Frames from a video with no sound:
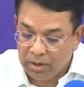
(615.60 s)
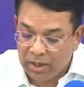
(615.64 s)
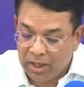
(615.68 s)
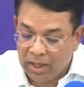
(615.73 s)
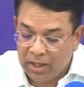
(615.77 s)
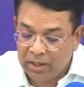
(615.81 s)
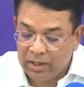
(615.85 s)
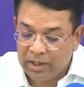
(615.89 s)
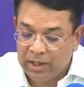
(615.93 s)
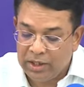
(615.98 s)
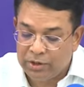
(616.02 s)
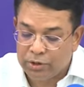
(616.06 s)

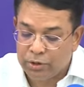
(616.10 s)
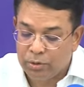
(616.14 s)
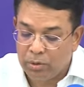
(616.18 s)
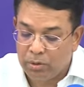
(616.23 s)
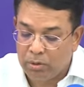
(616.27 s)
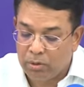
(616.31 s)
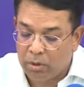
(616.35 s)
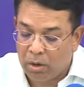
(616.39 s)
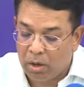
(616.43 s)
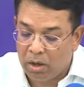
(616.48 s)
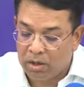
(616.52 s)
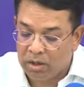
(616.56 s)
And it should
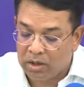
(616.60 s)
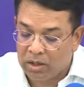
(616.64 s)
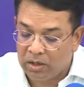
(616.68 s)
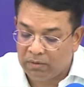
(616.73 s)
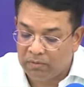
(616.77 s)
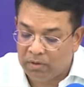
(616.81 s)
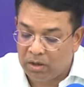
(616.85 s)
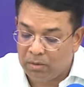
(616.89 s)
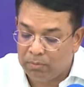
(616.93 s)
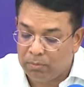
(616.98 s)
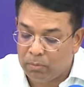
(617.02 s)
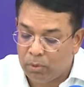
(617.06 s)
not
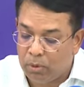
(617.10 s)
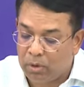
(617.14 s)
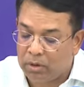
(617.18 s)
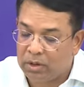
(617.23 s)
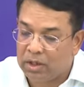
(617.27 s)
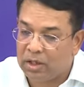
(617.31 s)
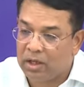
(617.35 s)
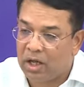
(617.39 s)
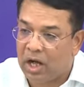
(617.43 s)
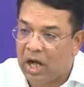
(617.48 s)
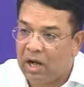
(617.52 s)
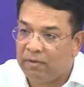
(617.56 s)
cover more
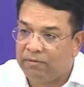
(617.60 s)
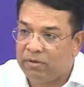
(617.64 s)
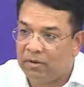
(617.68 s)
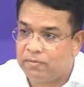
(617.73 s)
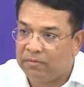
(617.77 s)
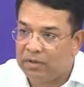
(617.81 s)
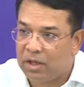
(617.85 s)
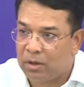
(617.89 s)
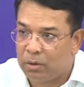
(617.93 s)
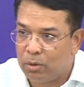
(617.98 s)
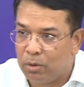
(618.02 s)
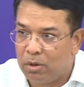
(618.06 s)
than half
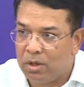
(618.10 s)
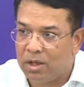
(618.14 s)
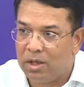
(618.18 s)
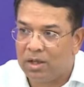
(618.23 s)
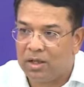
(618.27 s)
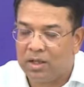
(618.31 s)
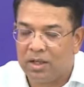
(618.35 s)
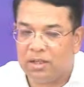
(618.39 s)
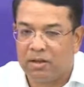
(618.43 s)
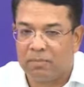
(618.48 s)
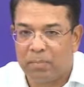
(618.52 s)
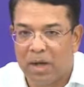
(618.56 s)
of the road,
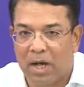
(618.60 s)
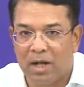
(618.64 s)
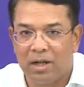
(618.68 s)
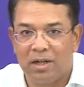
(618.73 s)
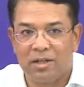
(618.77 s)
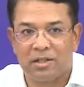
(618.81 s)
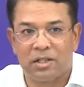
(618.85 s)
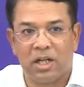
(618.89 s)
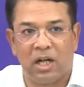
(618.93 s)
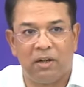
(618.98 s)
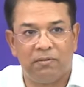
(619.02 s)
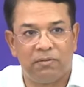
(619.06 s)
until
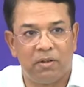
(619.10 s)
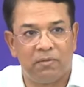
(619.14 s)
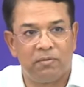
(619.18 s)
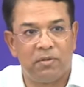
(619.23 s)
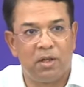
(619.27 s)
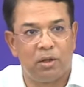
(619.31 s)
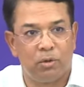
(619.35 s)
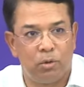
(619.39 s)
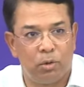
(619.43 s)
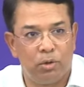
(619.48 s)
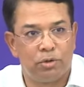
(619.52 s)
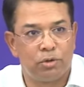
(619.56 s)
balance half of
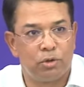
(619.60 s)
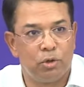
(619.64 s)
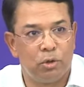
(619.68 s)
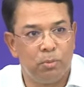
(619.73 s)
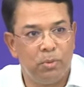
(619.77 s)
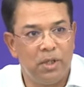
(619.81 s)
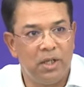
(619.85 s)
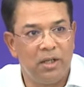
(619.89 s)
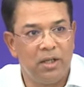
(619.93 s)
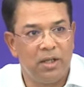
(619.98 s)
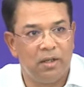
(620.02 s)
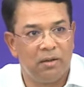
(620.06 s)
the road should
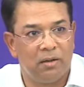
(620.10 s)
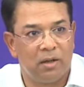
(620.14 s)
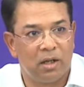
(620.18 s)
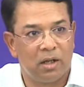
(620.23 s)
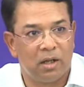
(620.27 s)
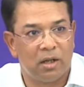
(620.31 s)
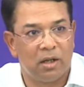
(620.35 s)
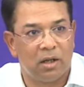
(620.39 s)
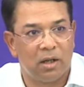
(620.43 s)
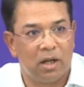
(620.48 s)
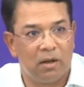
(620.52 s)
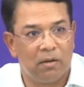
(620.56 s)
be
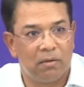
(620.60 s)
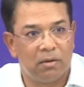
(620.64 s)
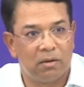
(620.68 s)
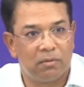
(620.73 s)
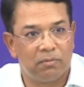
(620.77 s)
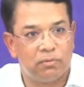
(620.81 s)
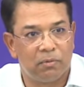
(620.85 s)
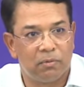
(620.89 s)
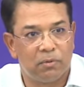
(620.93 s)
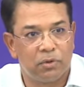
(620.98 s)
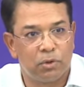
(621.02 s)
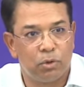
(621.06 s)

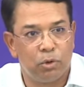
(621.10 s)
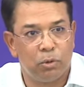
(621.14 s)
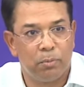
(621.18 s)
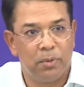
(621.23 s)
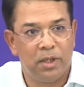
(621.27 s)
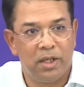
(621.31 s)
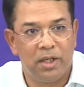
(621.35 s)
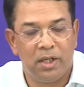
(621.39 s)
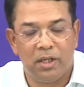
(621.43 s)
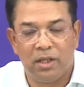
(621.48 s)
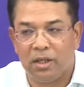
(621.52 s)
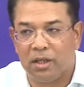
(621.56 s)

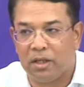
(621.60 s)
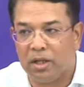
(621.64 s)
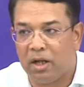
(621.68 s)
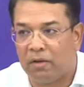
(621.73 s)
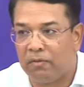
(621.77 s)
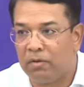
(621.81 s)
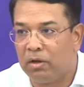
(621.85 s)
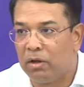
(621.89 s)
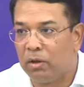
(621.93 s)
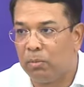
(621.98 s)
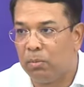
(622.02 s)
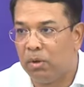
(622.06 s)

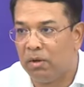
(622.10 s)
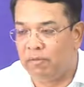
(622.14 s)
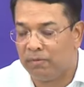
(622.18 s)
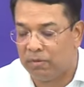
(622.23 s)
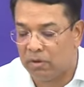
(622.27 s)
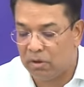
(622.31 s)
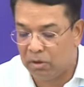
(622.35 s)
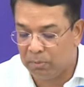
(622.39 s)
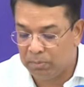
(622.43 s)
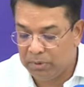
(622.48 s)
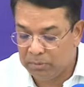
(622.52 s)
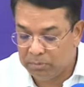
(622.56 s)
available
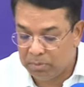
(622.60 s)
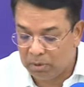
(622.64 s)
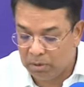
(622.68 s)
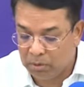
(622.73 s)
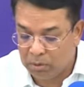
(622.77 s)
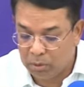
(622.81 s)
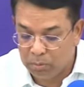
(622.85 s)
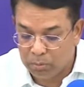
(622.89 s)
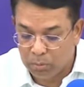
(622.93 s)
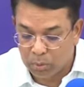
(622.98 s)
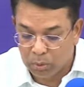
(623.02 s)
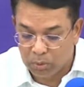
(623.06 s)
for people
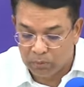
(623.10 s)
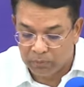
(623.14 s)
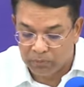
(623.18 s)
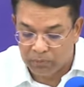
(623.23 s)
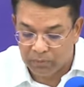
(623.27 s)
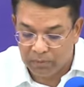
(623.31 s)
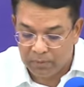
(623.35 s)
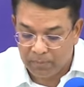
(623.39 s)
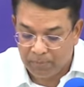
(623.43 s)
to move.